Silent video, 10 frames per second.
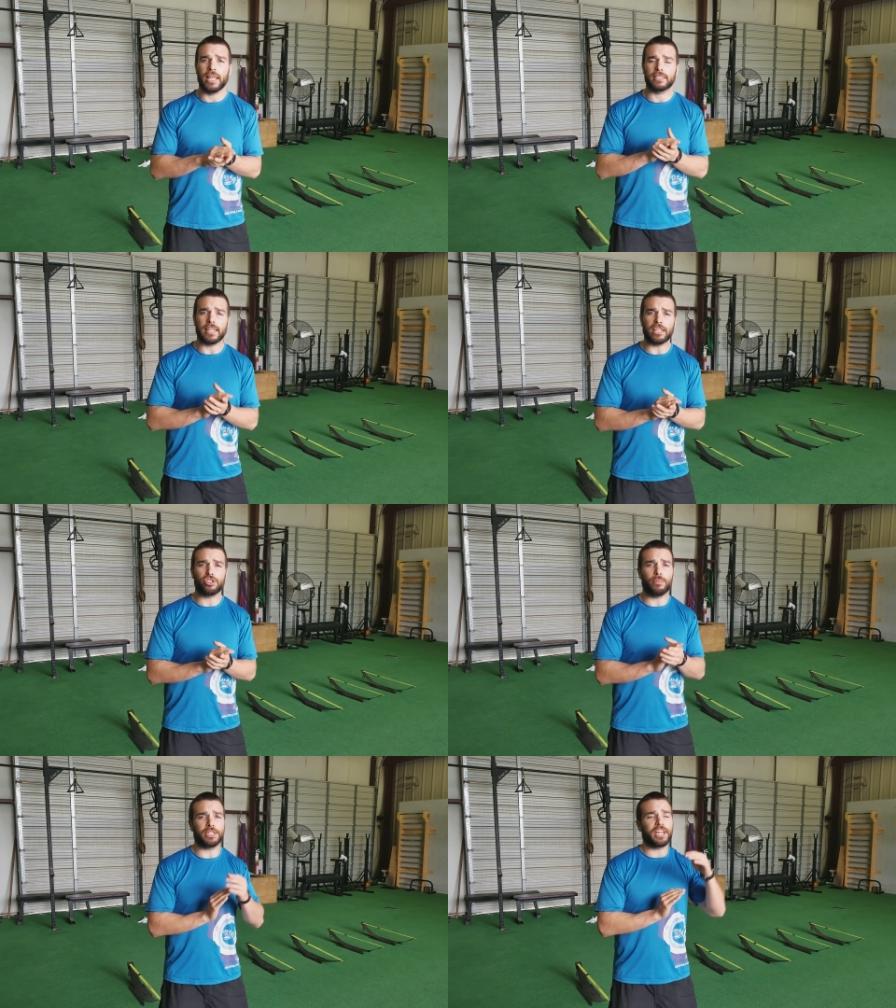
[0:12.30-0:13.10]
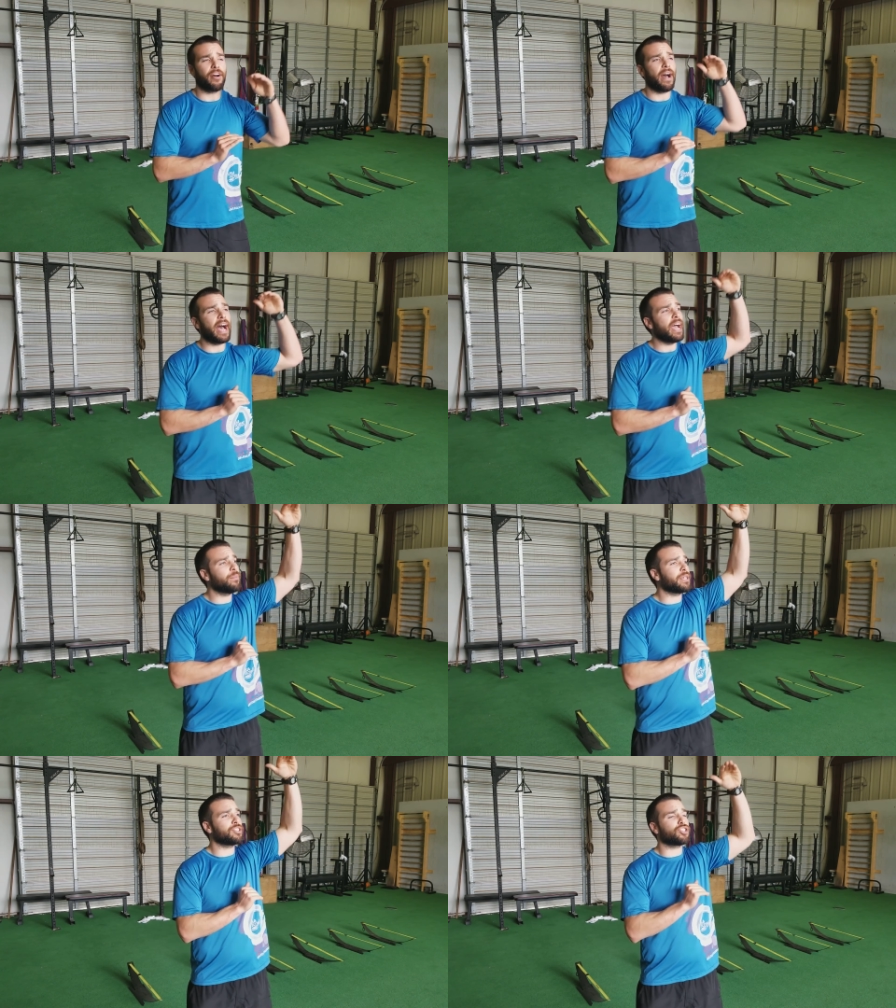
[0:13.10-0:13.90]
It's not so much how high
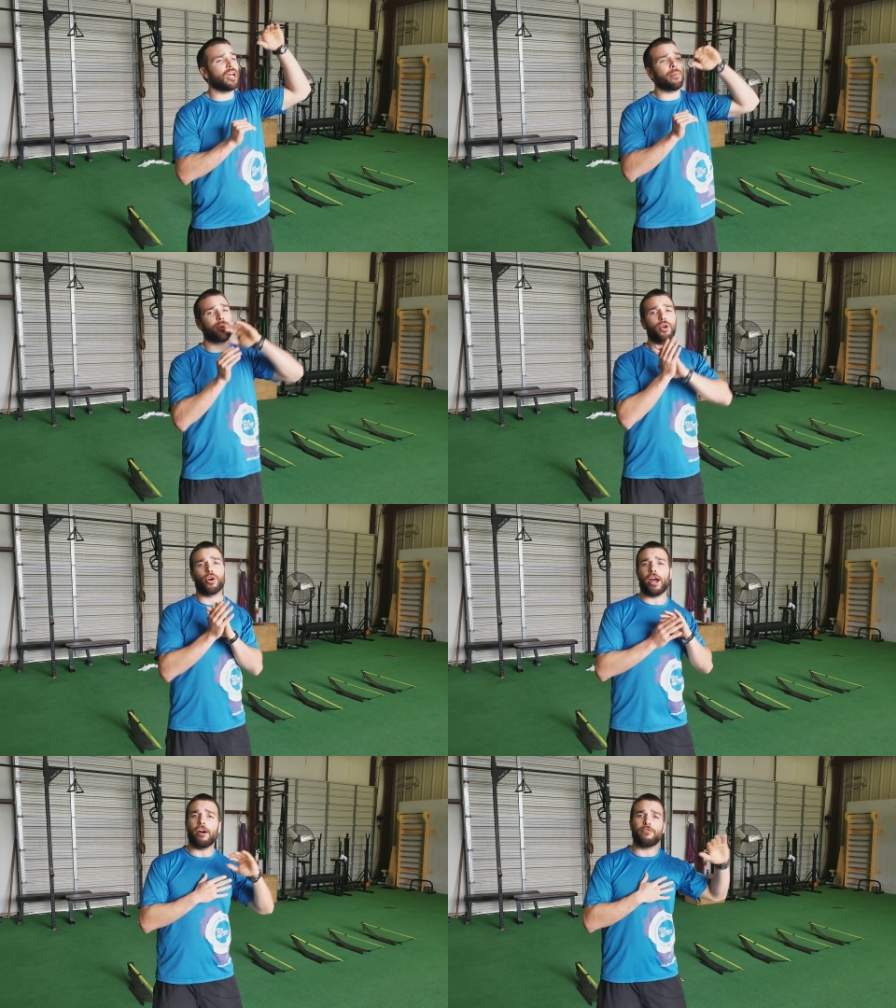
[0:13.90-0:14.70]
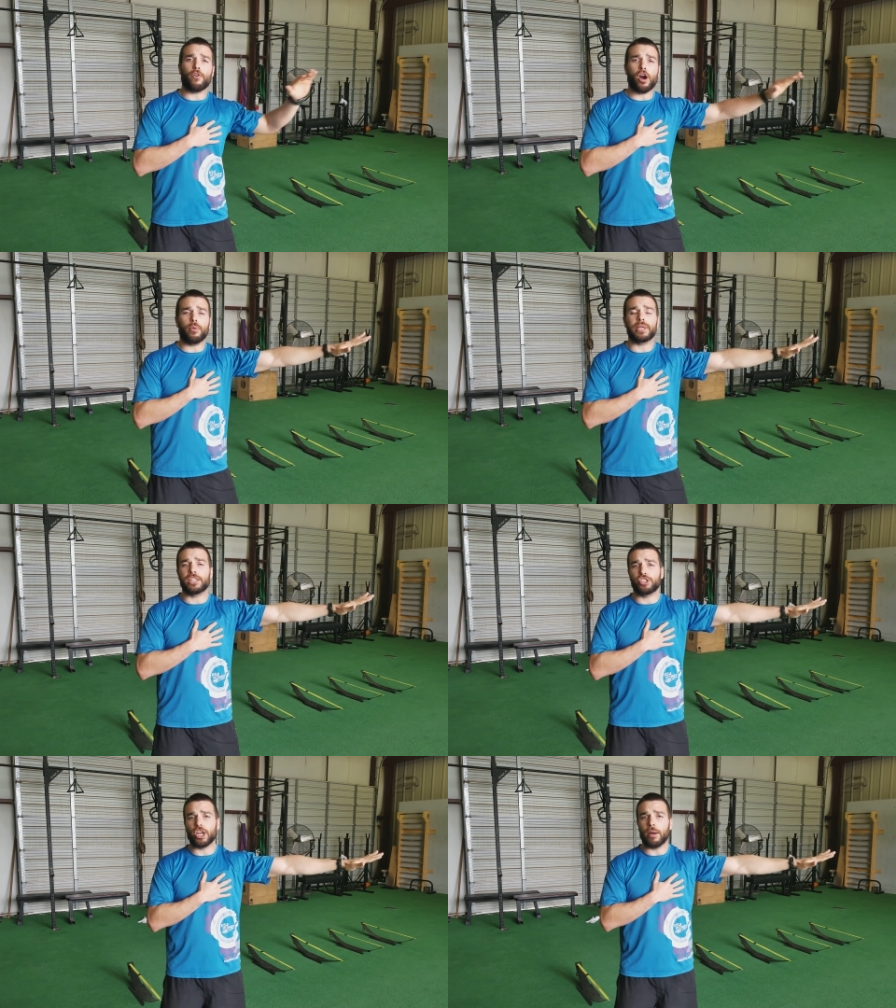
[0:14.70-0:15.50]
we can jump or how far we
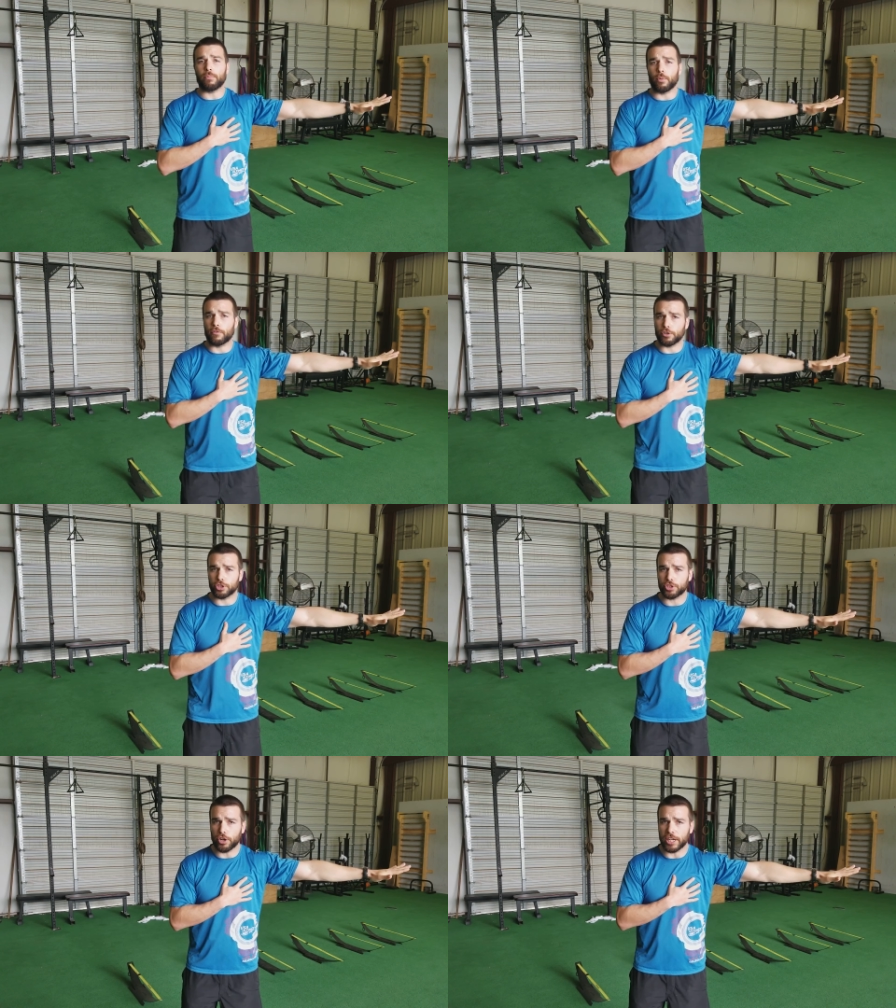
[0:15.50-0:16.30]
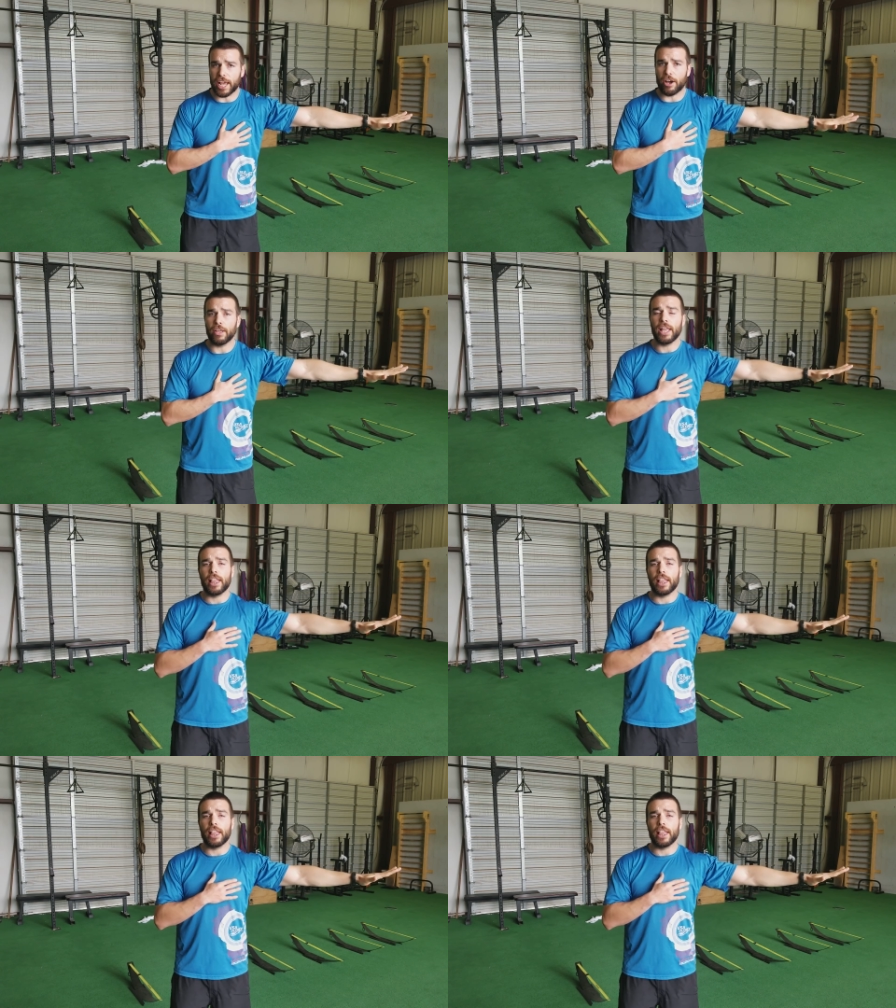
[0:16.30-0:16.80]
can jump when we're first starting out.